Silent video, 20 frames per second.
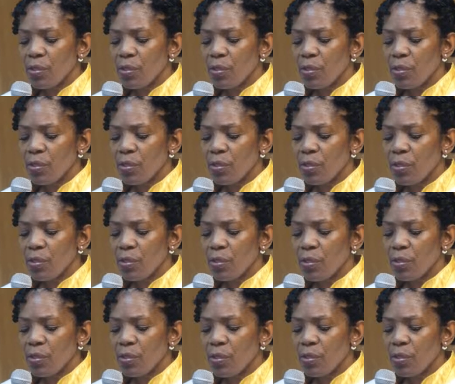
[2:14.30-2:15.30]

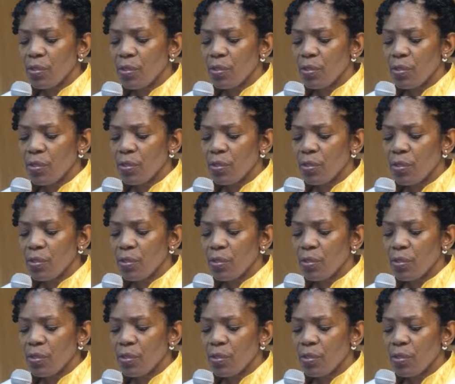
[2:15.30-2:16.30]

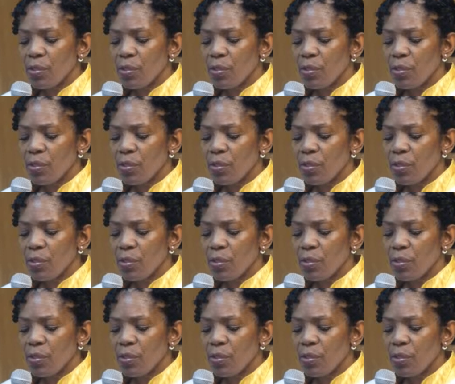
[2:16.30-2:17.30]

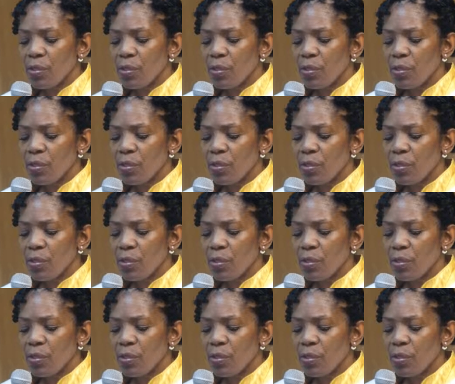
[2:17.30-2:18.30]

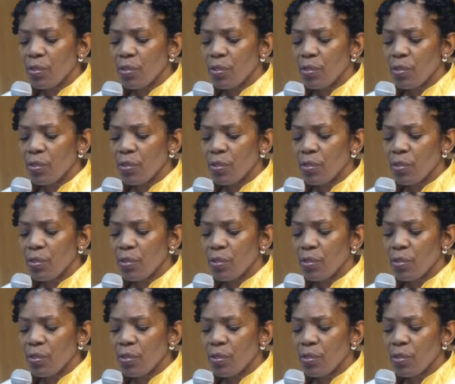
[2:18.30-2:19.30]

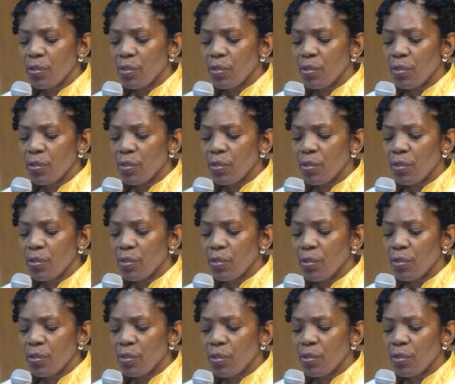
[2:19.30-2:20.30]

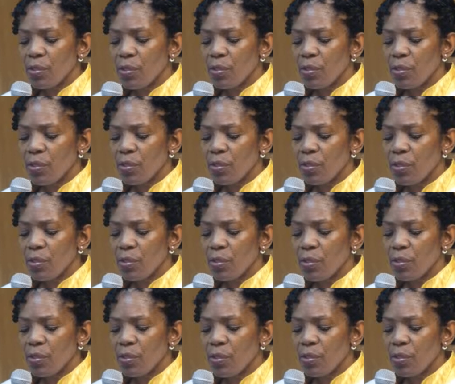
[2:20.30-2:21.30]

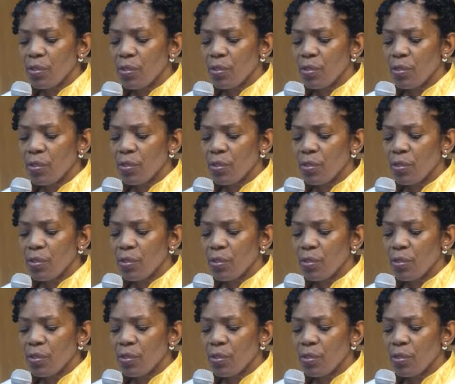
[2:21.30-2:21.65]
(no lip movement)